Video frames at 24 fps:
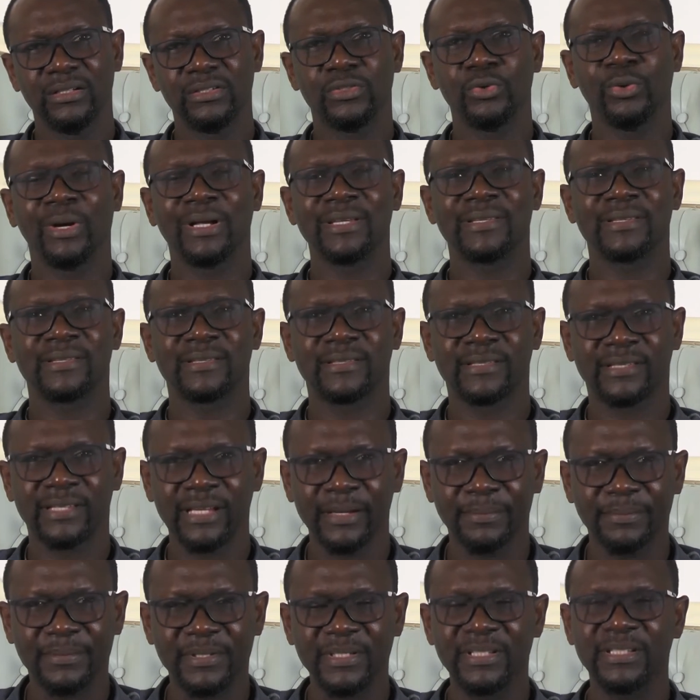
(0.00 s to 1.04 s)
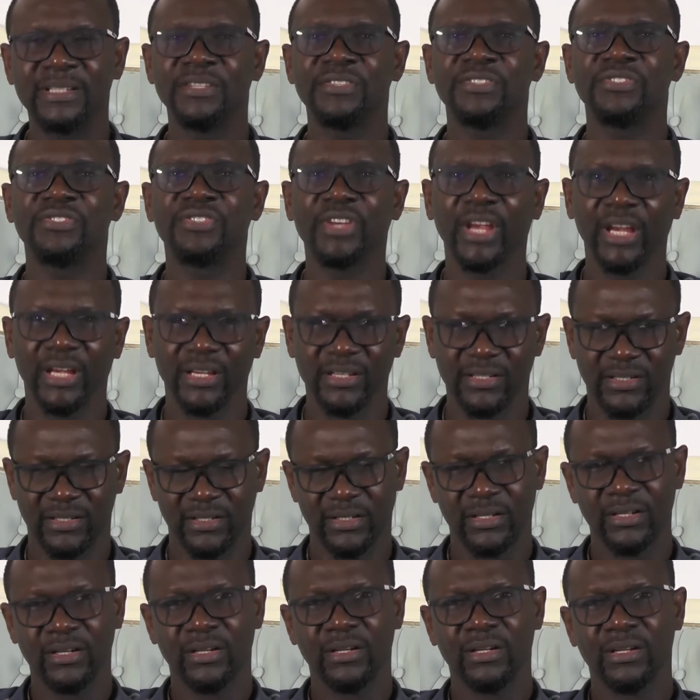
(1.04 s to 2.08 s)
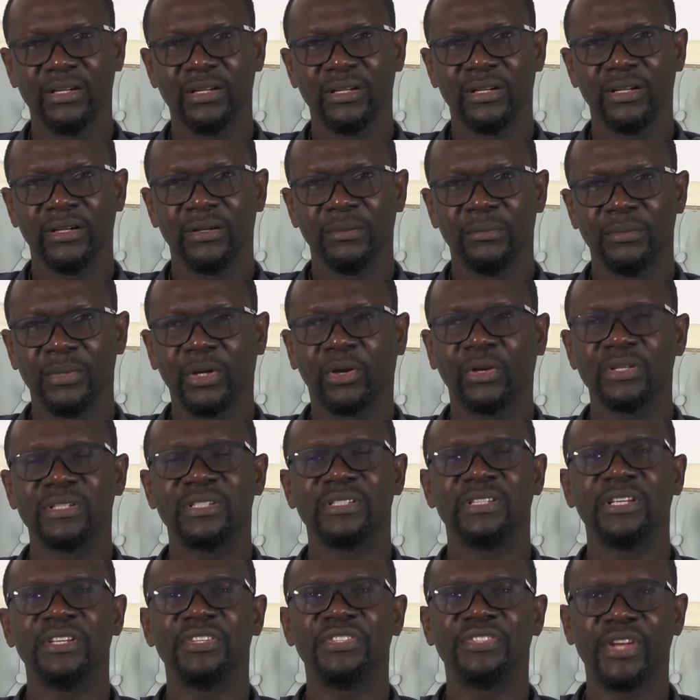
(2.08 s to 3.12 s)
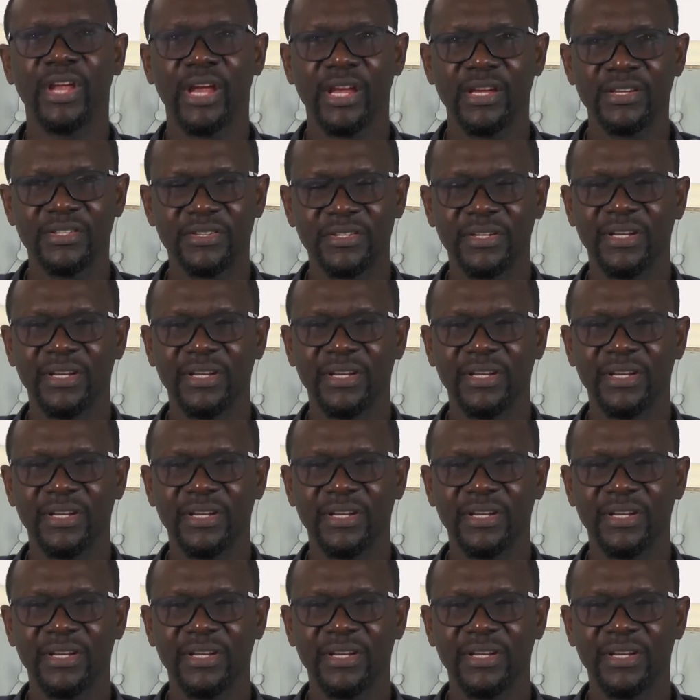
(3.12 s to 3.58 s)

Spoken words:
to accept this change, because it's a change